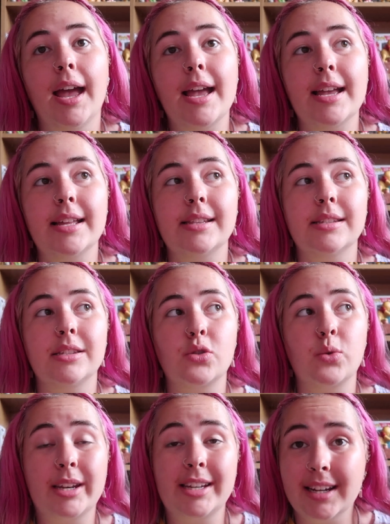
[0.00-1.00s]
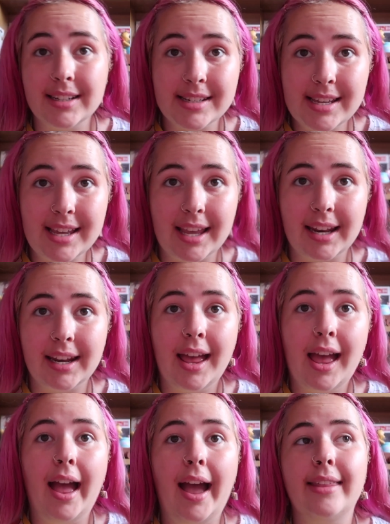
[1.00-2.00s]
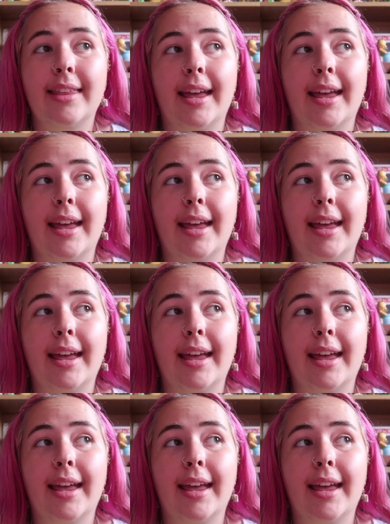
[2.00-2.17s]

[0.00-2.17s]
in 2019 and